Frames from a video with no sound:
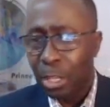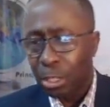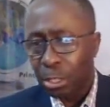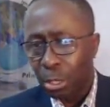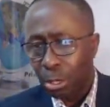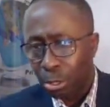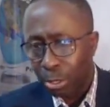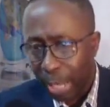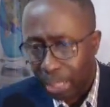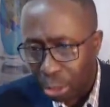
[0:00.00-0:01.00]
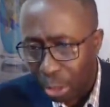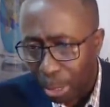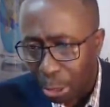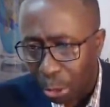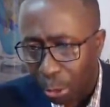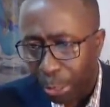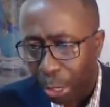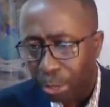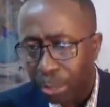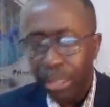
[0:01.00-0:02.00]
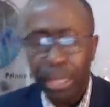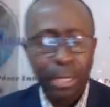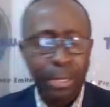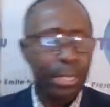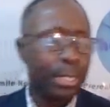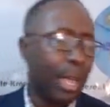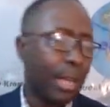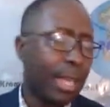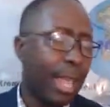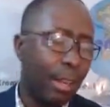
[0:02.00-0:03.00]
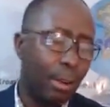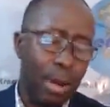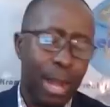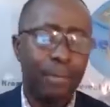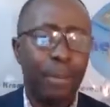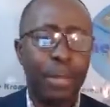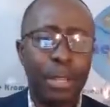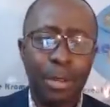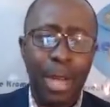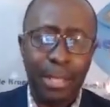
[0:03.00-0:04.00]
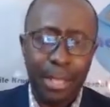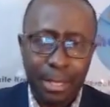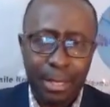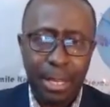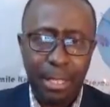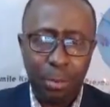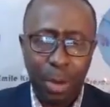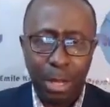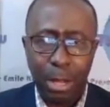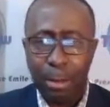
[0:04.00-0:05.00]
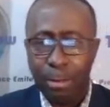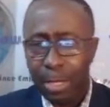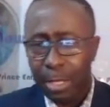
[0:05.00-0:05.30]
So there's so much going on. Sister Gail Logan from the United States, welcome.